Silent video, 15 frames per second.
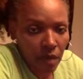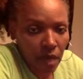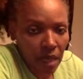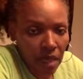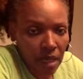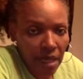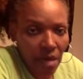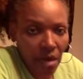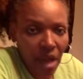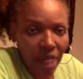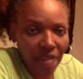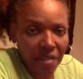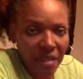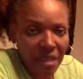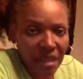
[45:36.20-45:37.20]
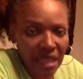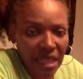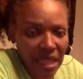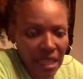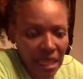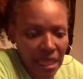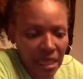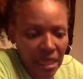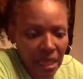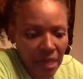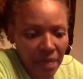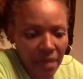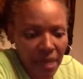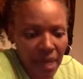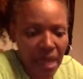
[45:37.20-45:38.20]
And they don't have to be thin, they can
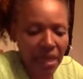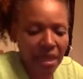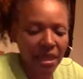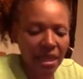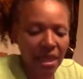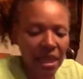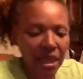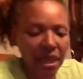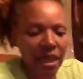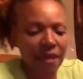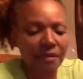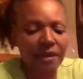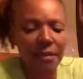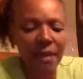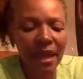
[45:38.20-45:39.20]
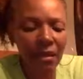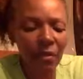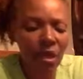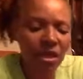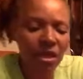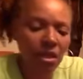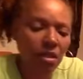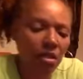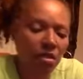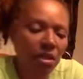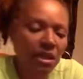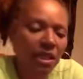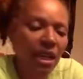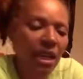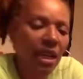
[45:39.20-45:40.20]
be kind of thick. If somebody wants to do
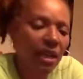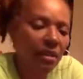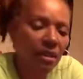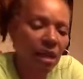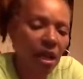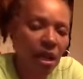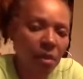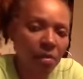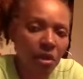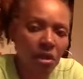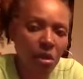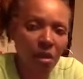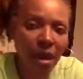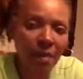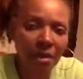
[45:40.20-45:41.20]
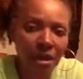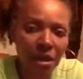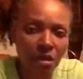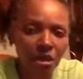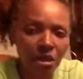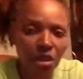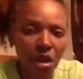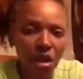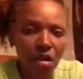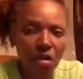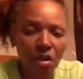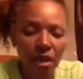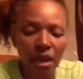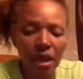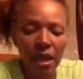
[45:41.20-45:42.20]
this cut, you can grab another shirt
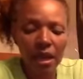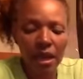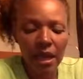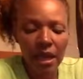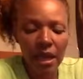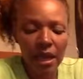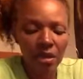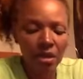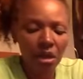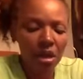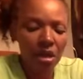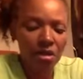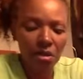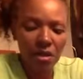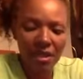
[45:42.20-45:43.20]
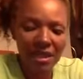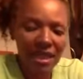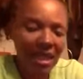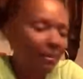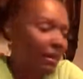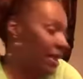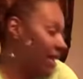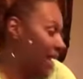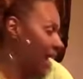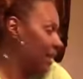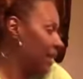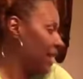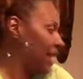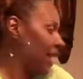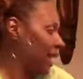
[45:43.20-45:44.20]
and you're gonna do the same exact
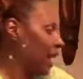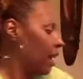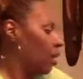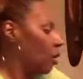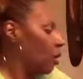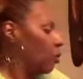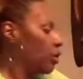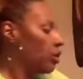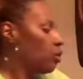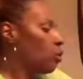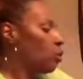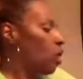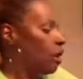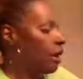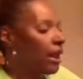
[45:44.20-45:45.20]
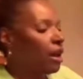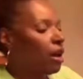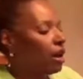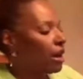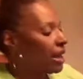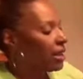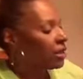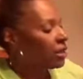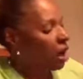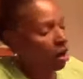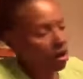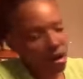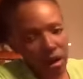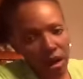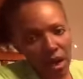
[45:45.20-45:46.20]
thing. When you're working on a
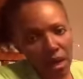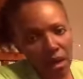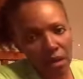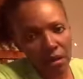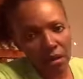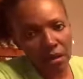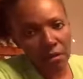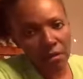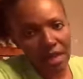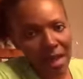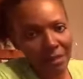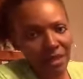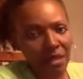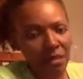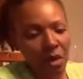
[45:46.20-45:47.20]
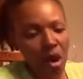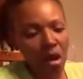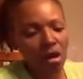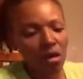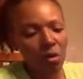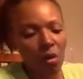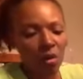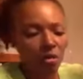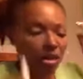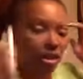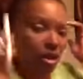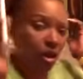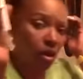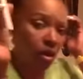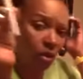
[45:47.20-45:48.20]
darker color, sometimes the marker won't
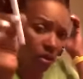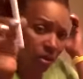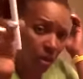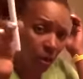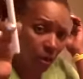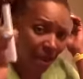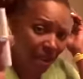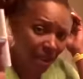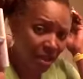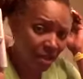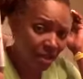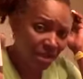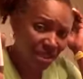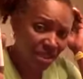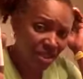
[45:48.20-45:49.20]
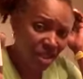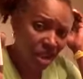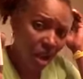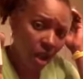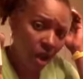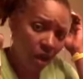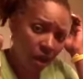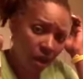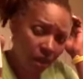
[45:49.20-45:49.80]
show. So what I use is chalk.